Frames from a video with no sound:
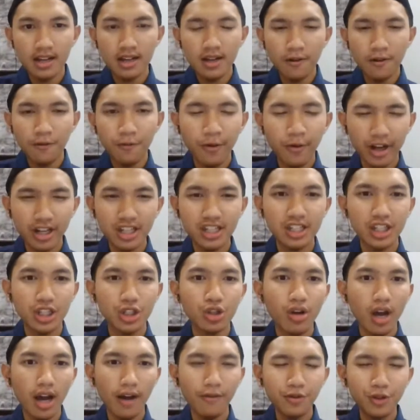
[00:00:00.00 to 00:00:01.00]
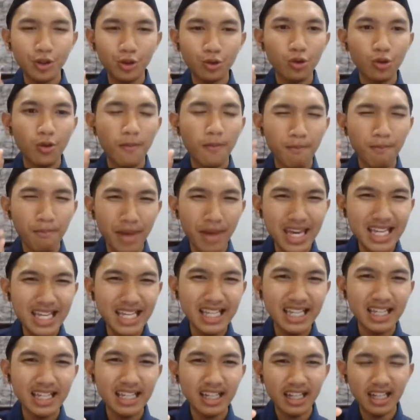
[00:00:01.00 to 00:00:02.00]
First, you have to
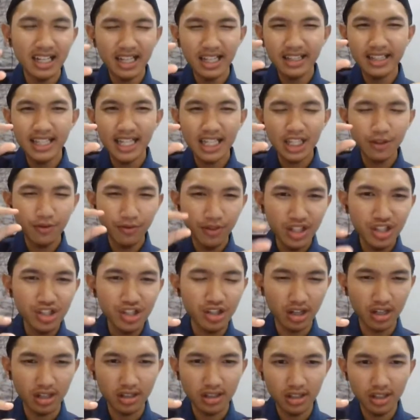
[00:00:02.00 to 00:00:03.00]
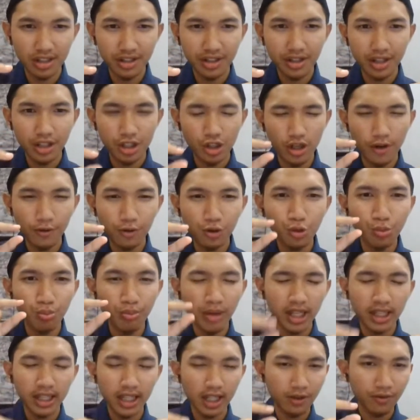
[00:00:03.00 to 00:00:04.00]
make that feature. You have to
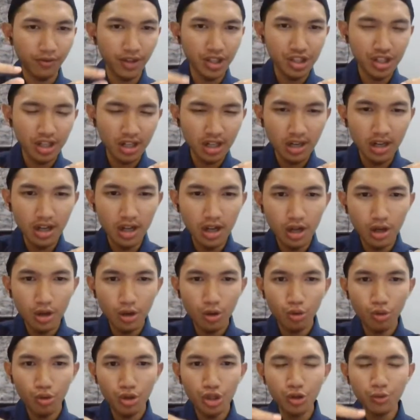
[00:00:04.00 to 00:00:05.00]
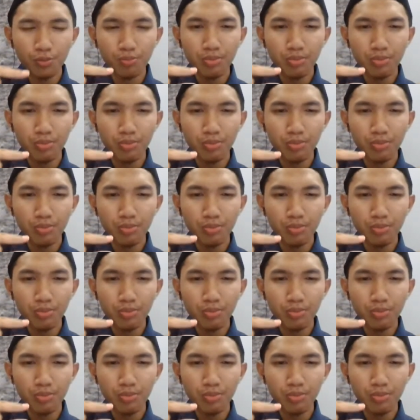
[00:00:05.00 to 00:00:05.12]
make that feature, you